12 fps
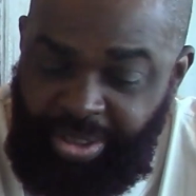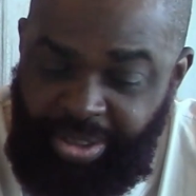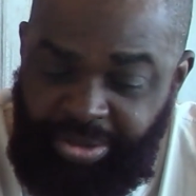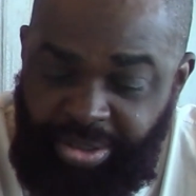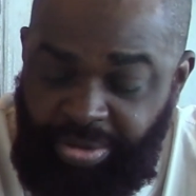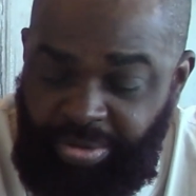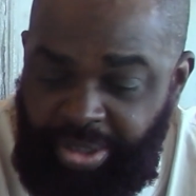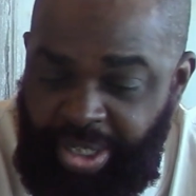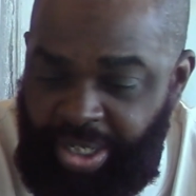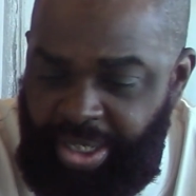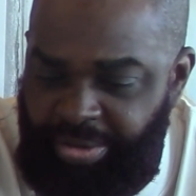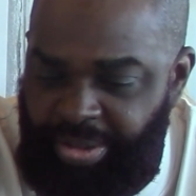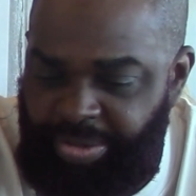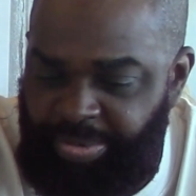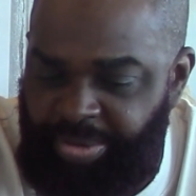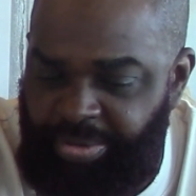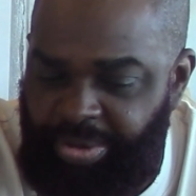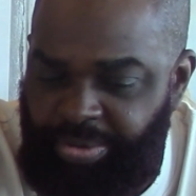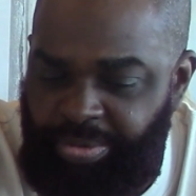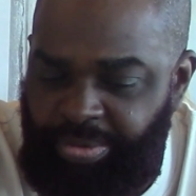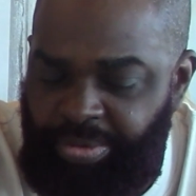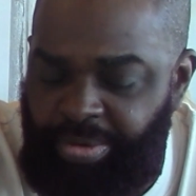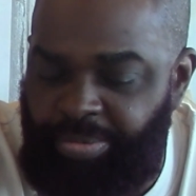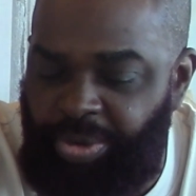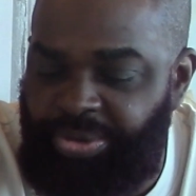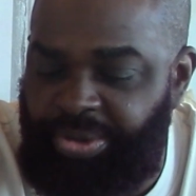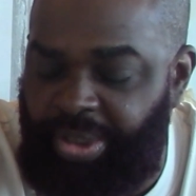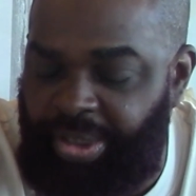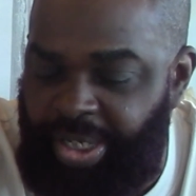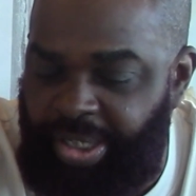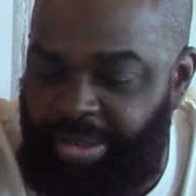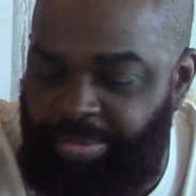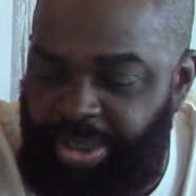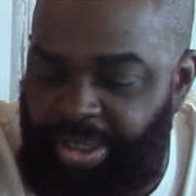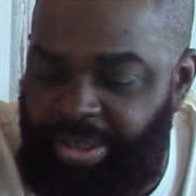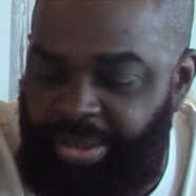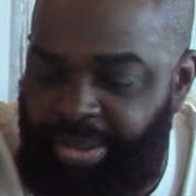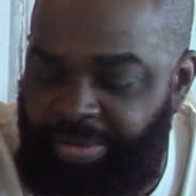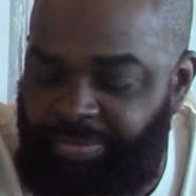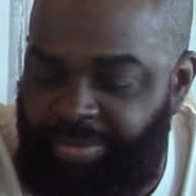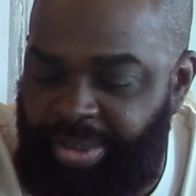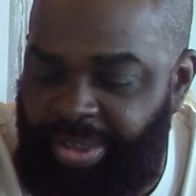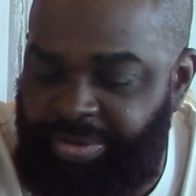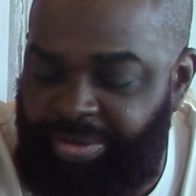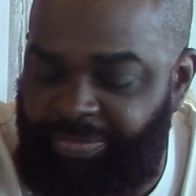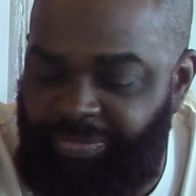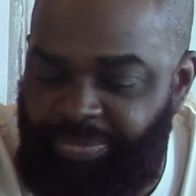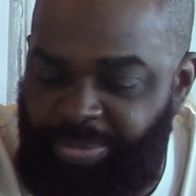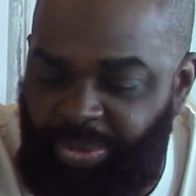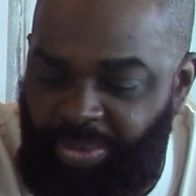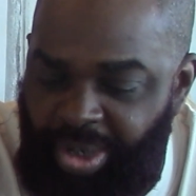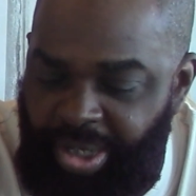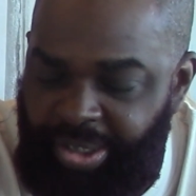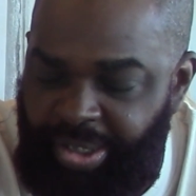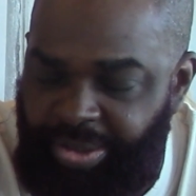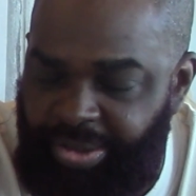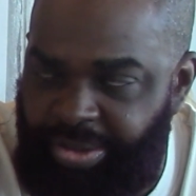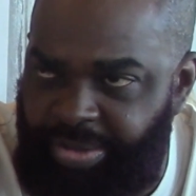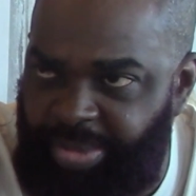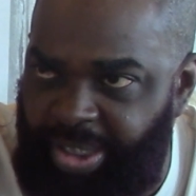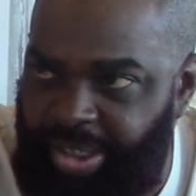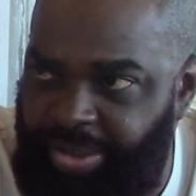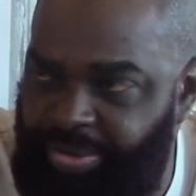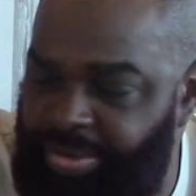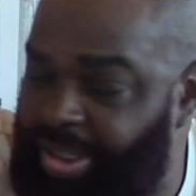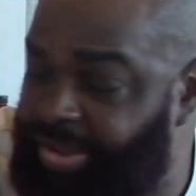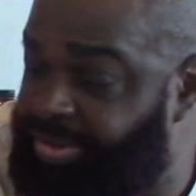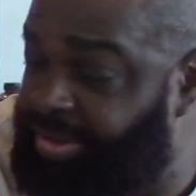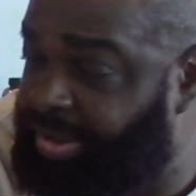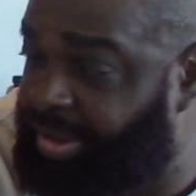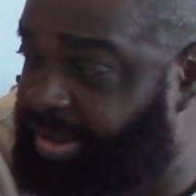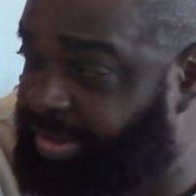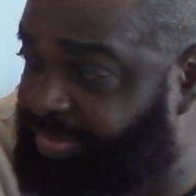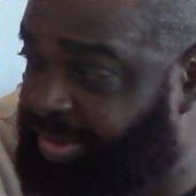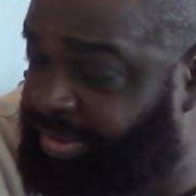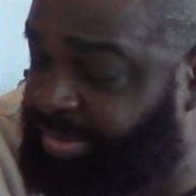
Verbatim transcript: So yeah, I grew up mostly in Atlanta, but as of Milwaukee, I think this is my 8th or 9th city I lived in.